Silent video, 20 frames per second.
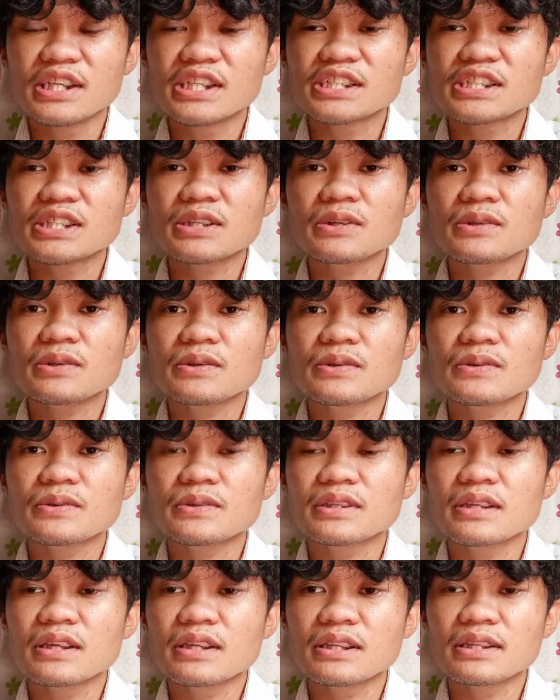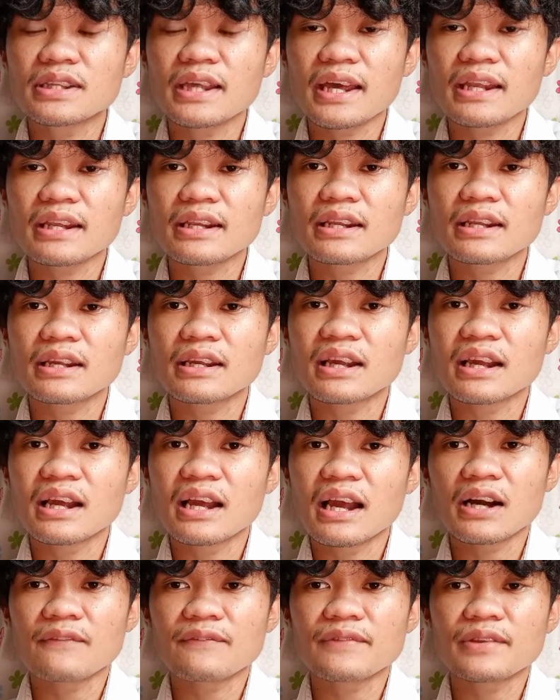So then,
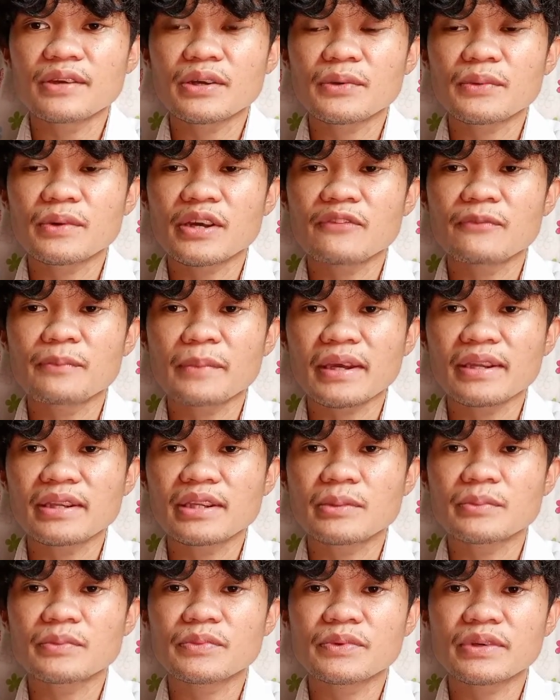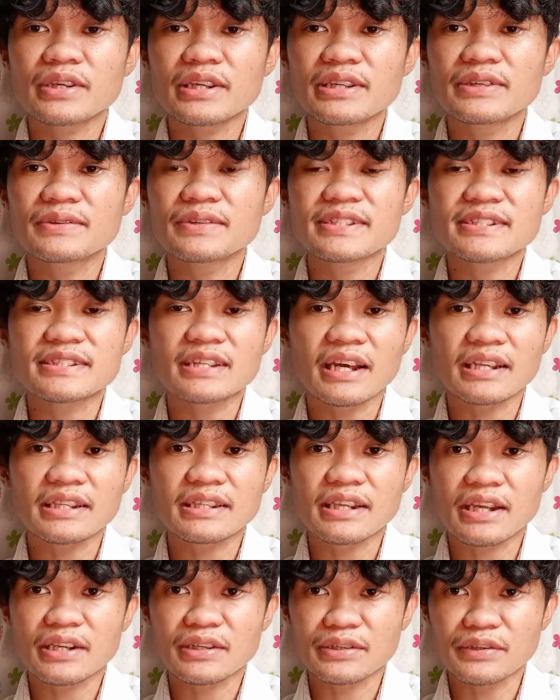after we have made them read, recite,
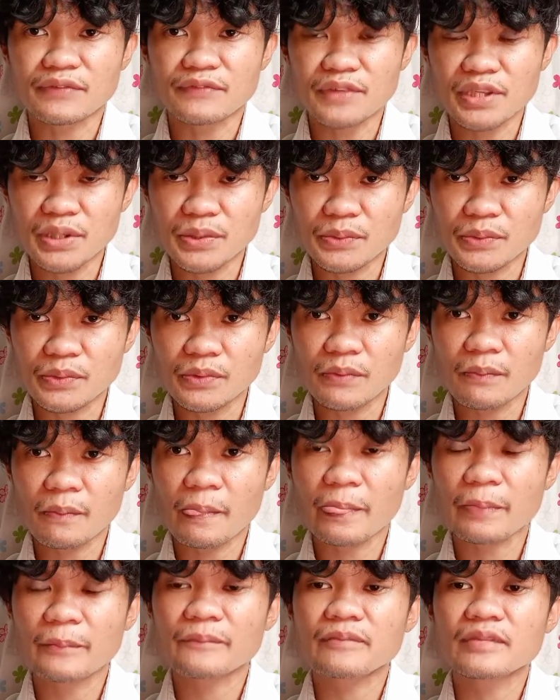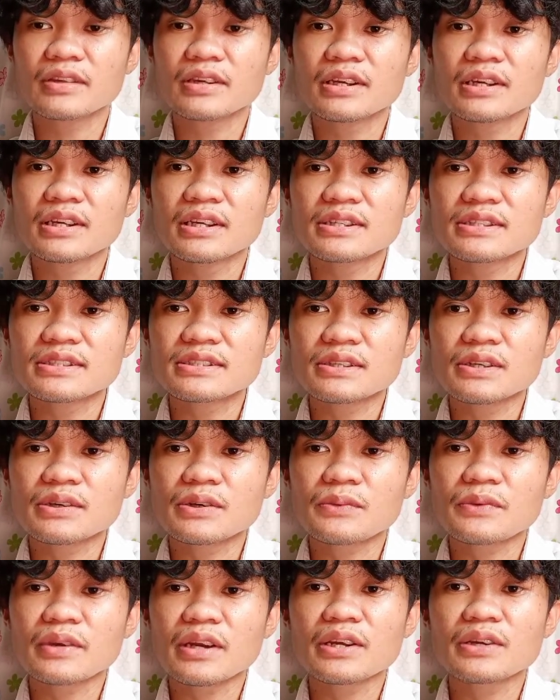and review,
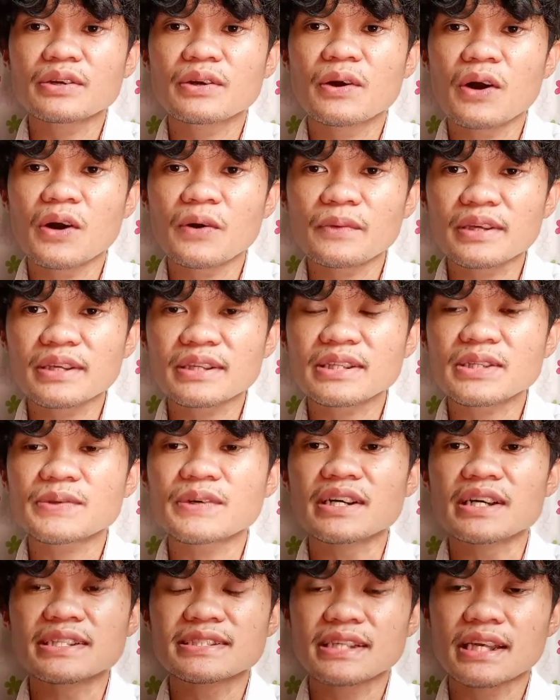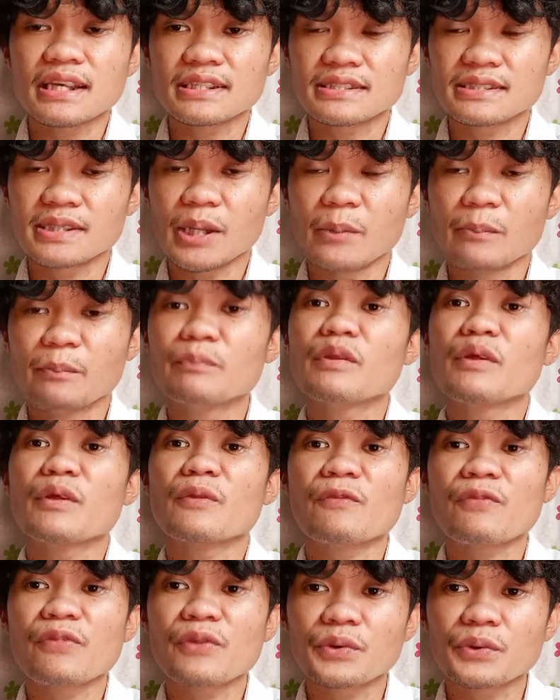so we are going to assess them
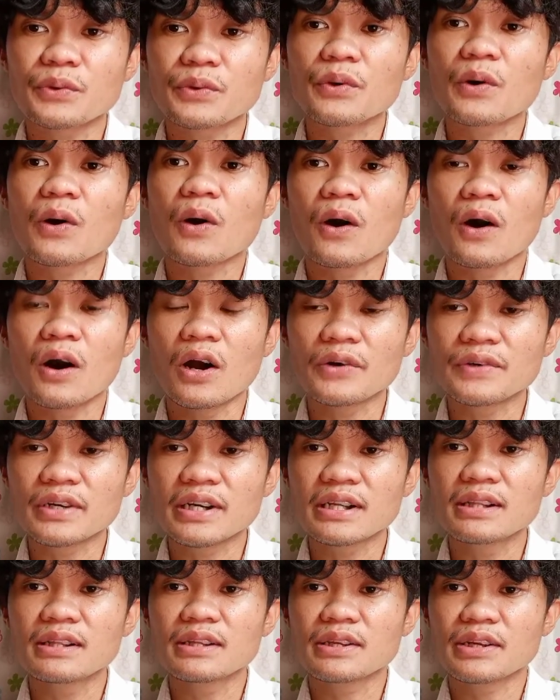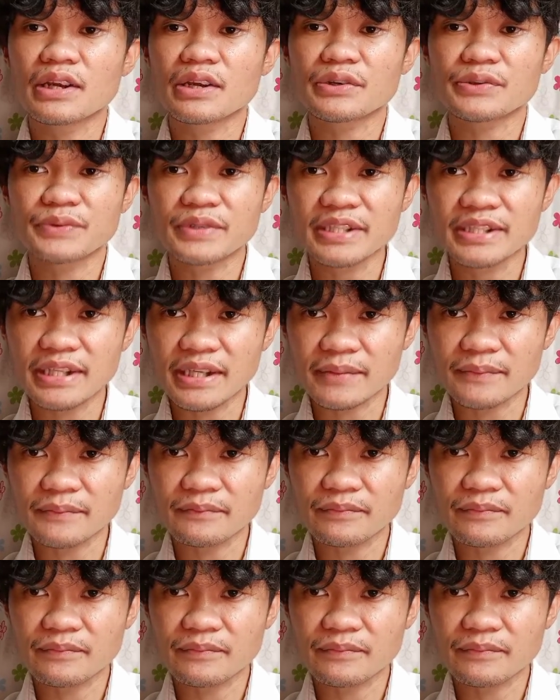through oral reading.